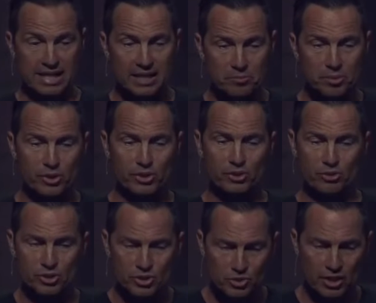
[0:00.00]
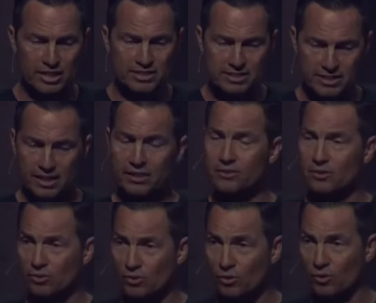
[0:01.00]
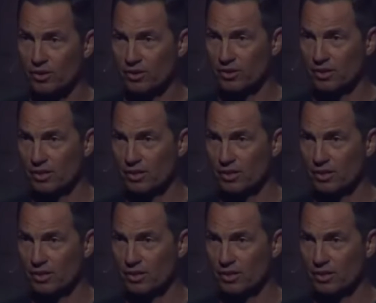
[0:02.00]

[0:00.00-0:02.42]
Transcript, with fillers: and put your trust in the Lord.